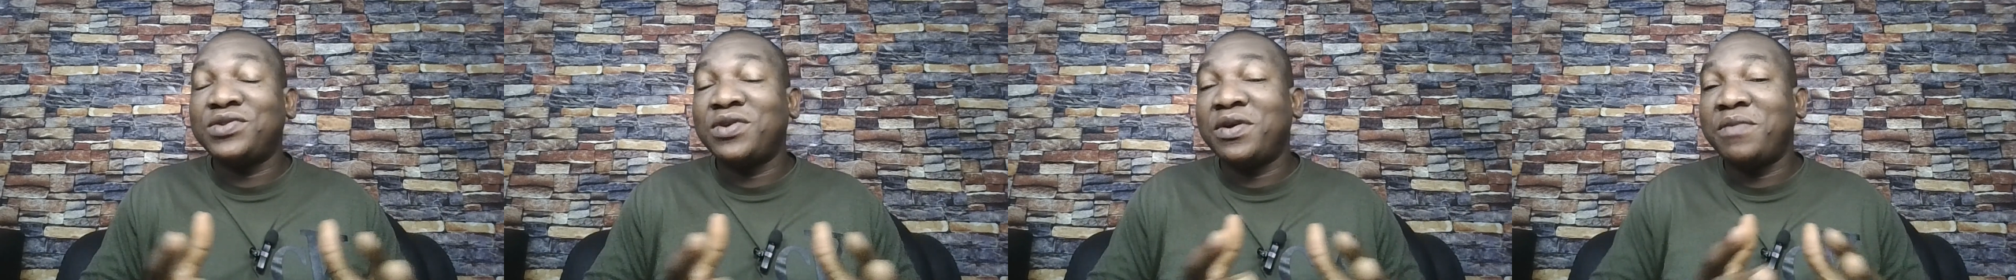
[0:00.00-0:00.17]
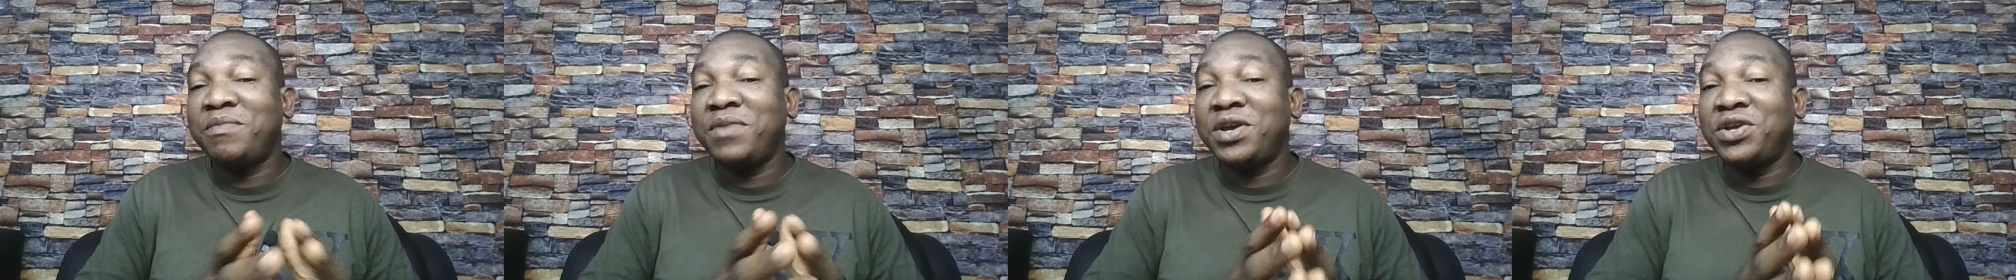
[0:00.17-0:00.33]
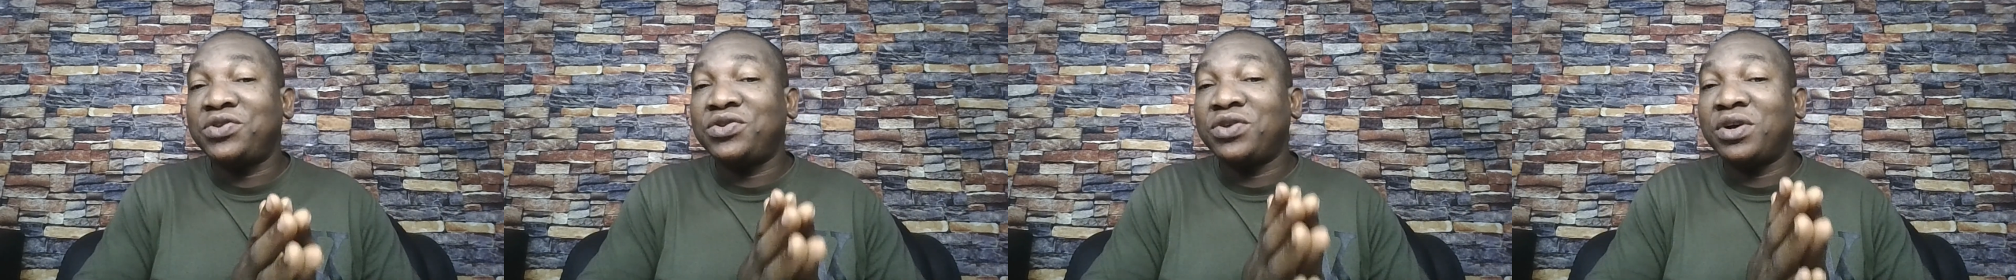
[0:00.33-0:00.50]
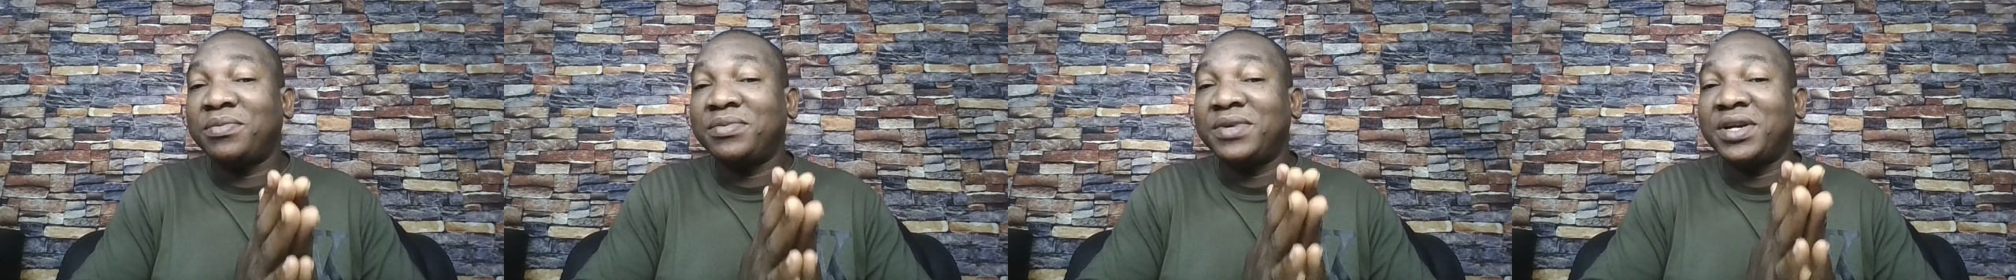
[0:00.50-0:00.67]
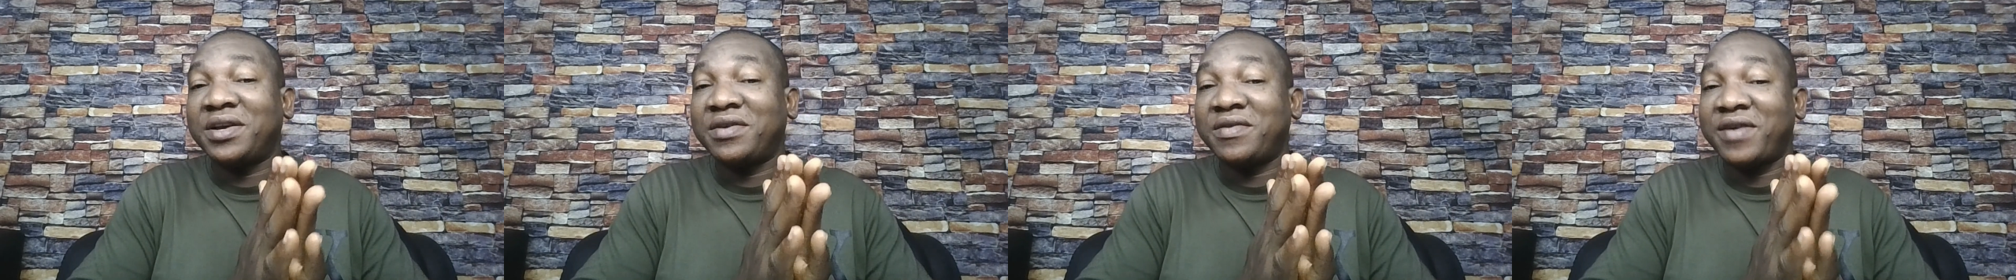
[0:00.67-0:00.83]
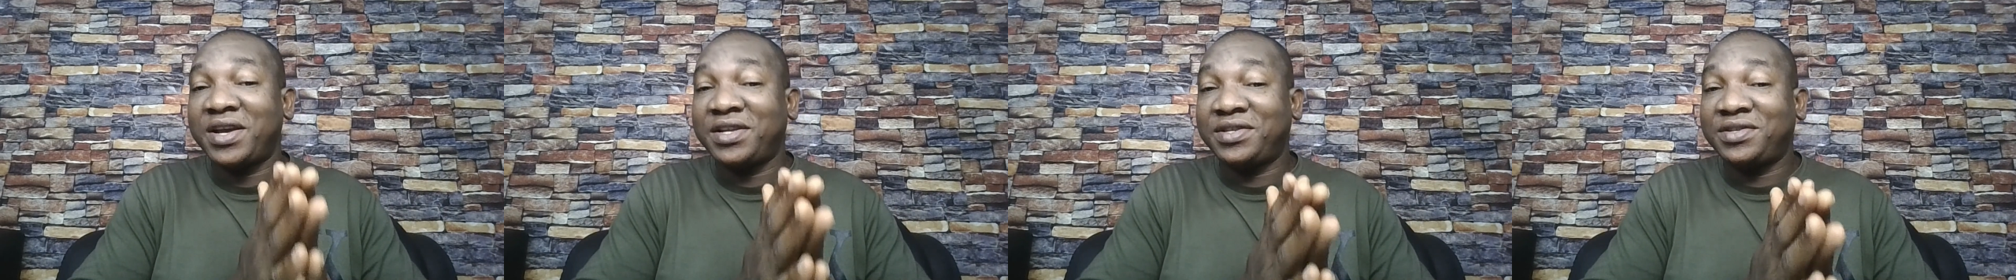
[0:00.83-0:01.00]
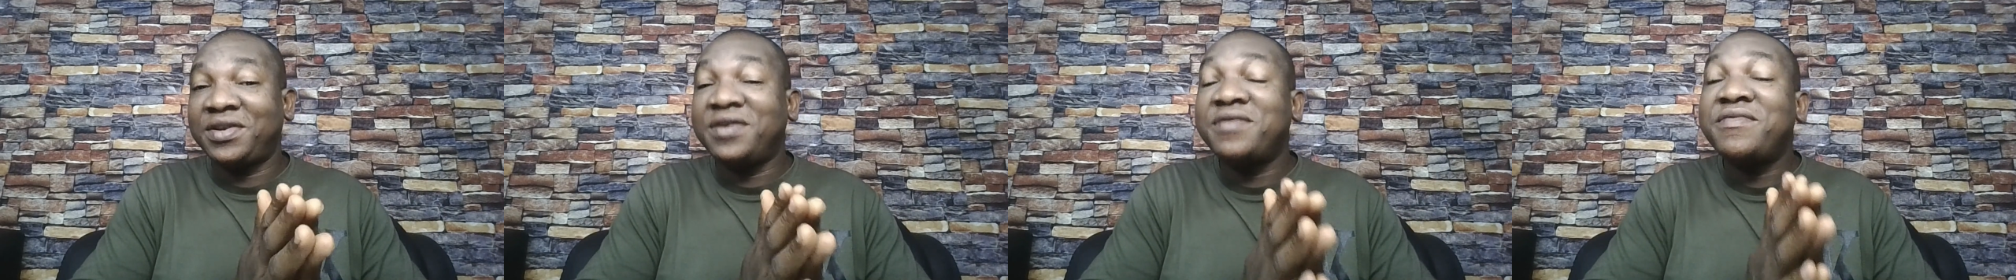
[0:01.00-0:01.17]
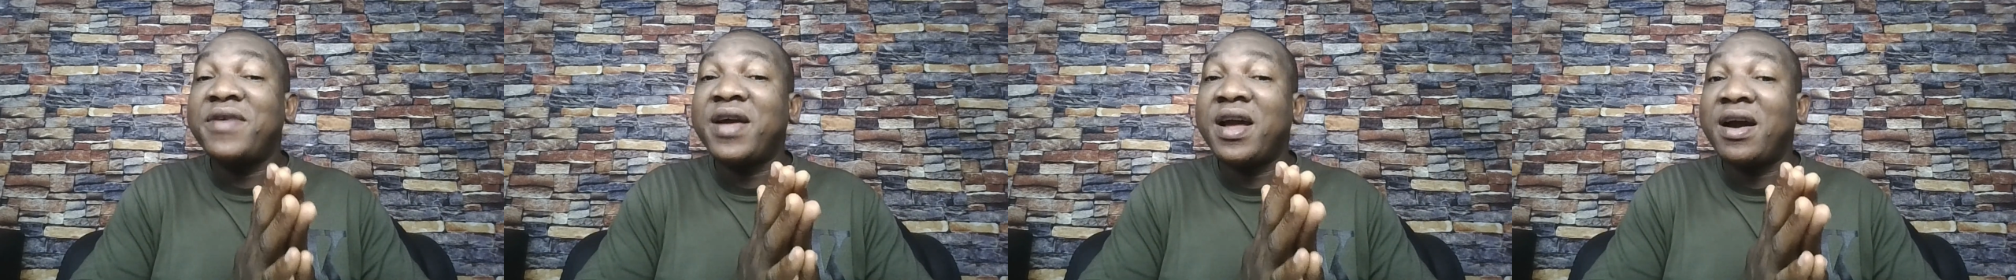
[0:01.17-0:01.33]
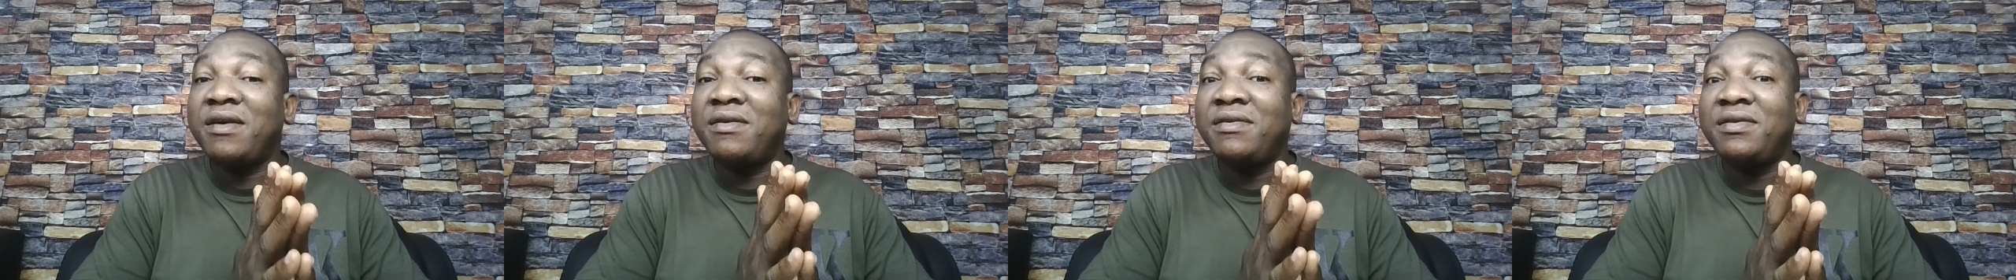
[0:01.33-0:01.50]
not meet up the
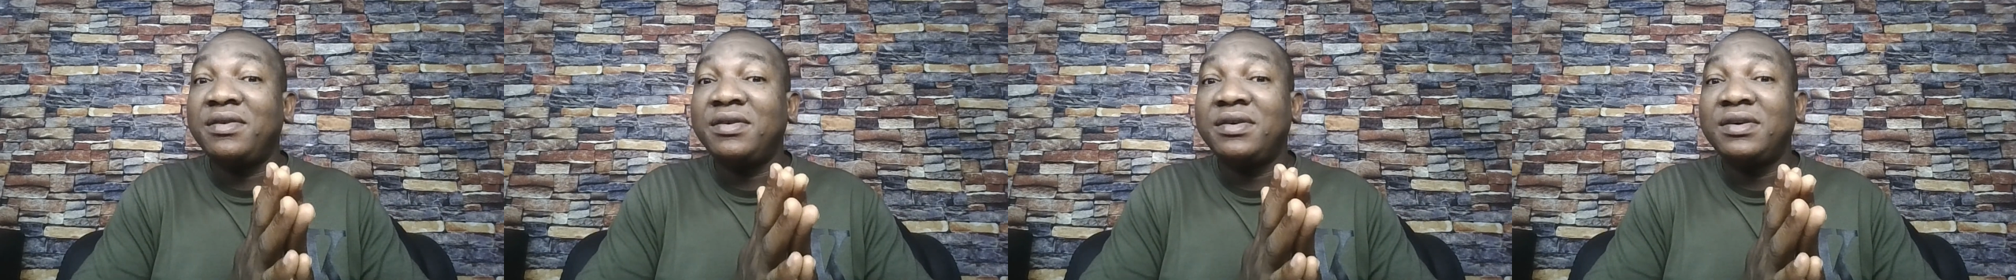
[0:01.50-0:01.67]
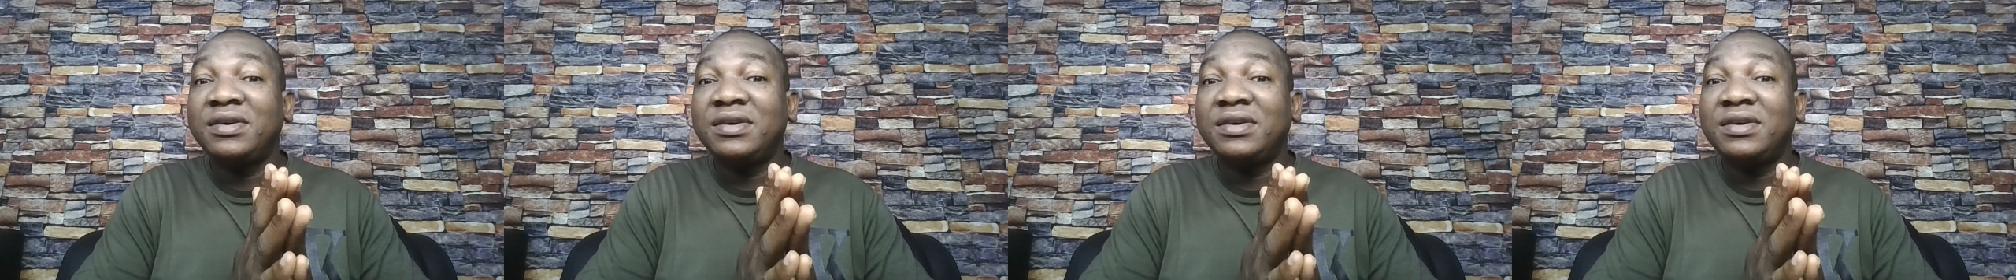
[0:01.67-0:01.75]
criteria